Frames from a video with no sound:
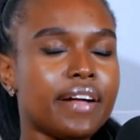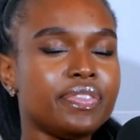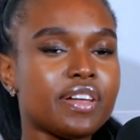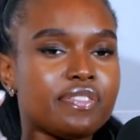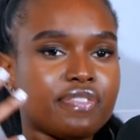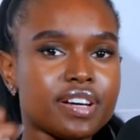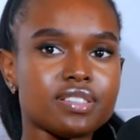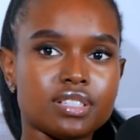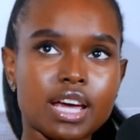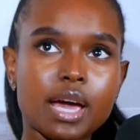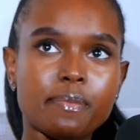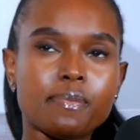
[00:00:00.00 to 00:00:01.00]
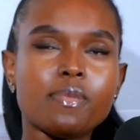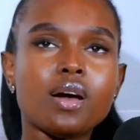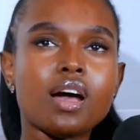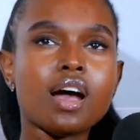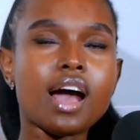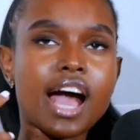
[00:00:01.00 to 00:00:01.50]
And the first time
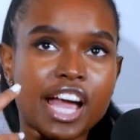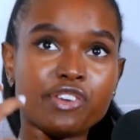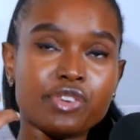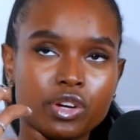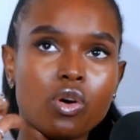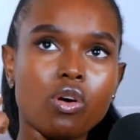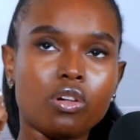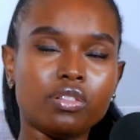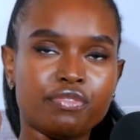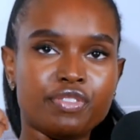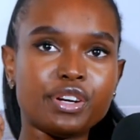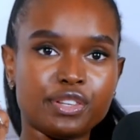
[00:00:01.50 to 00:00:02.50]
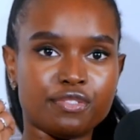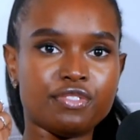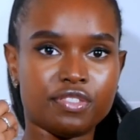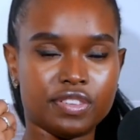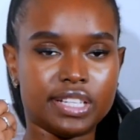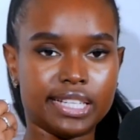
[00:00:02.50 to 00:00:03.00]
I recall very
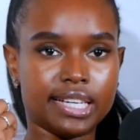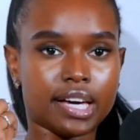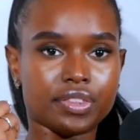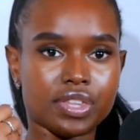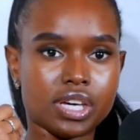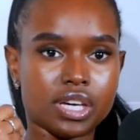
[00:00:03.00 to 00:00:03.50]
vividly. I